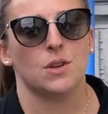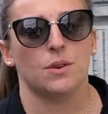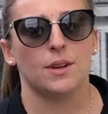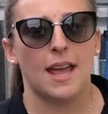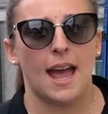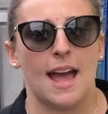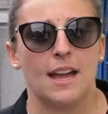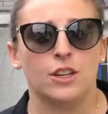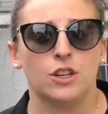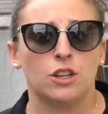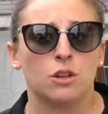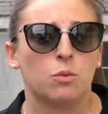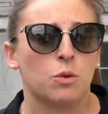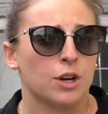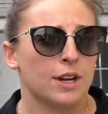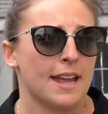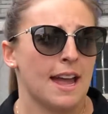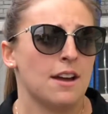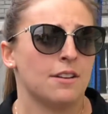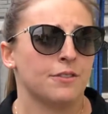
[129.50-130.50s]
again, your
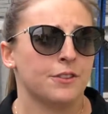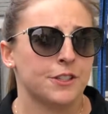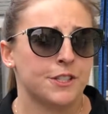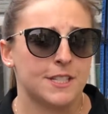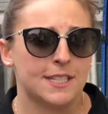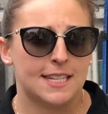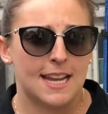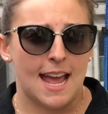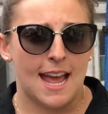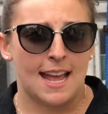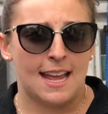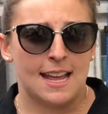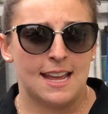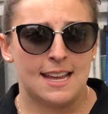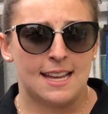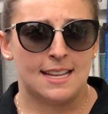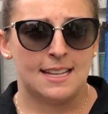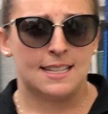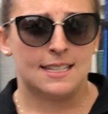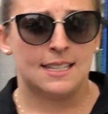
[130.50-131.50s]
workout for today
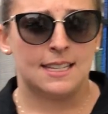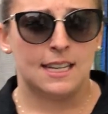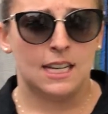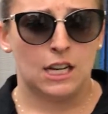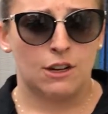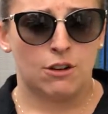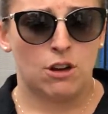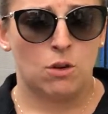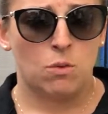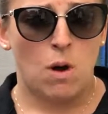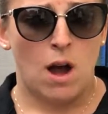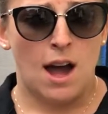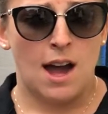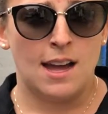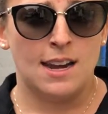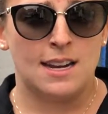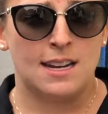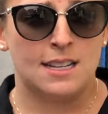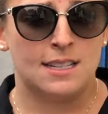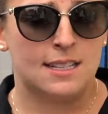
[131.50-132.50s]
is a hero
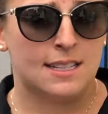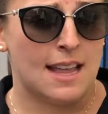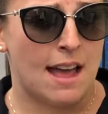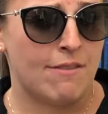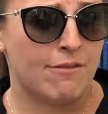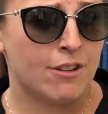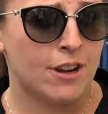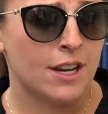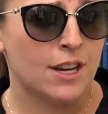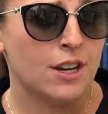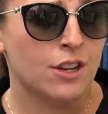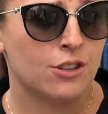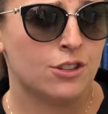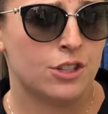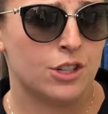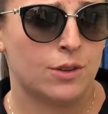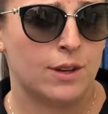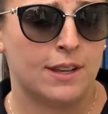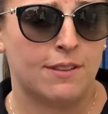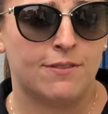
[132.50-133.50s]
WOD. It is Severin. You're
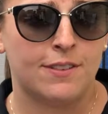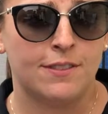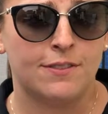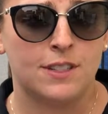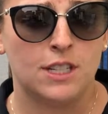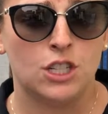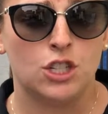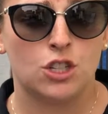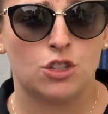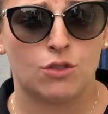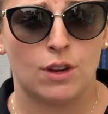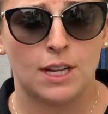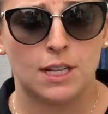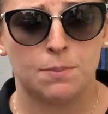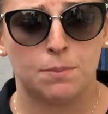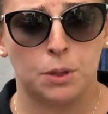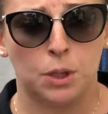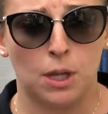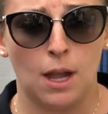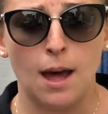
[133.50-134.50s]
doing 50
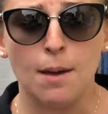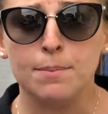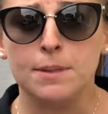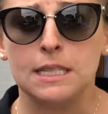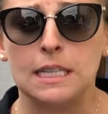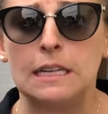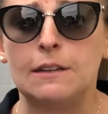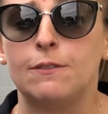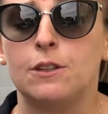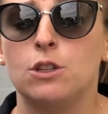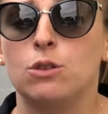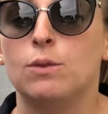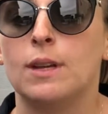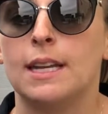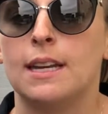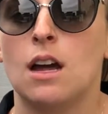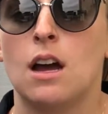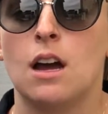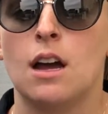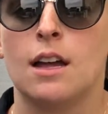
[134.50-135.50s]
strict pull-ups. If you
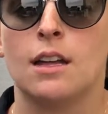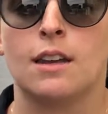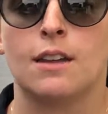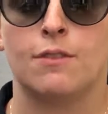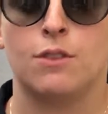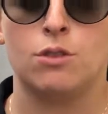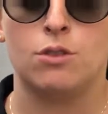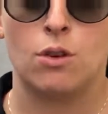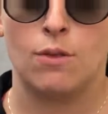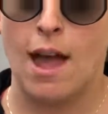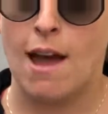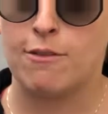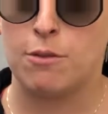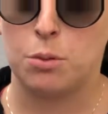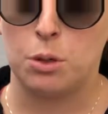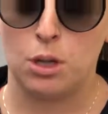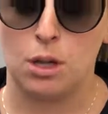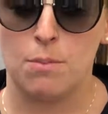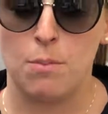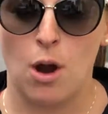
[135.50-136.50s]
don't have a
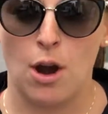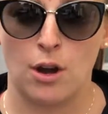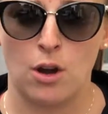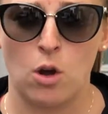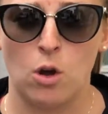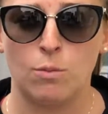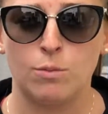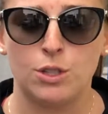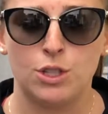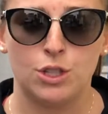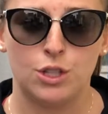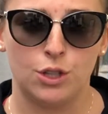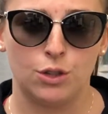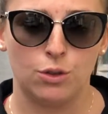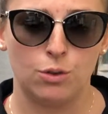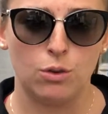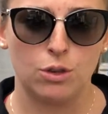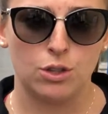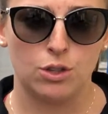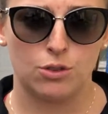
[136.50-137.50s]
pull-up bar at home to
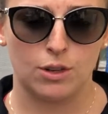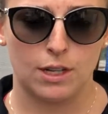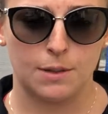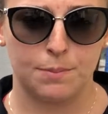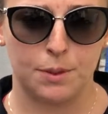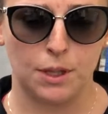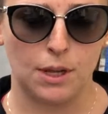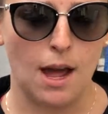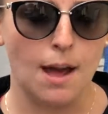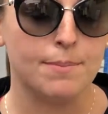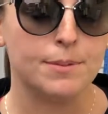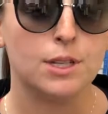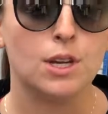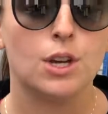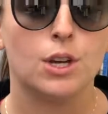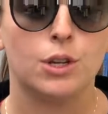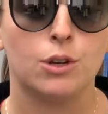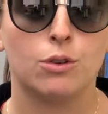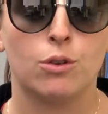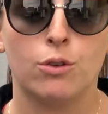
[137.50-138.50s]
do strict pull-ups,
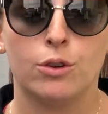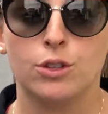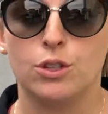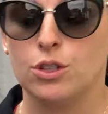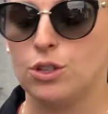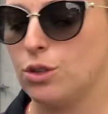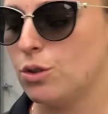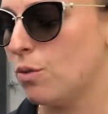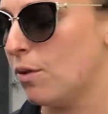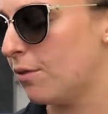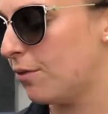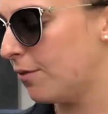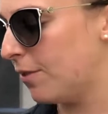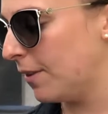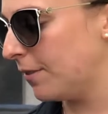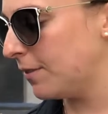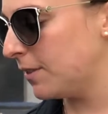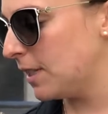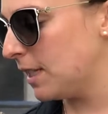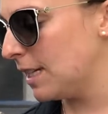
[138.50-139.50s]
you're going to do
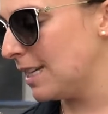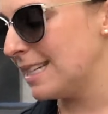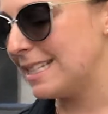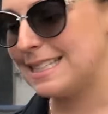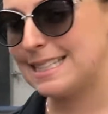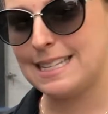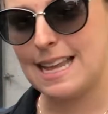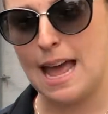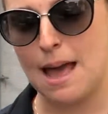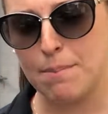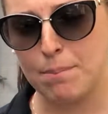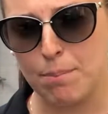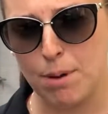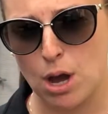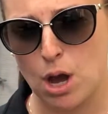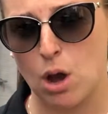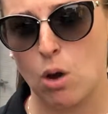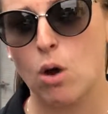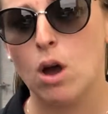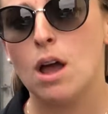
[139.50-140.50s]
50
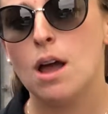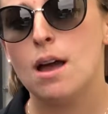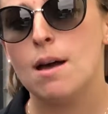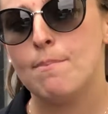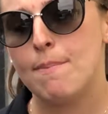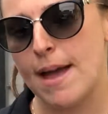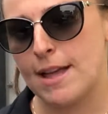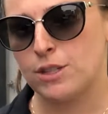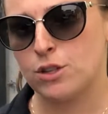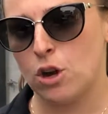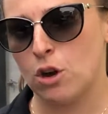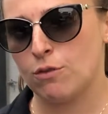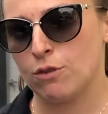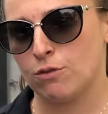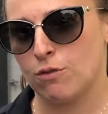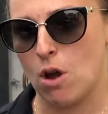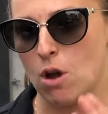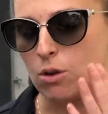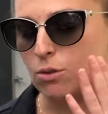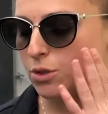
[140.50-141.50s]
tempo bent over
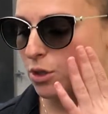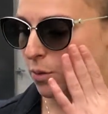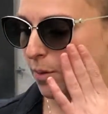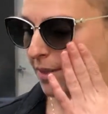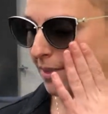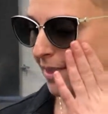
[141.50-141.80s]
rows. So what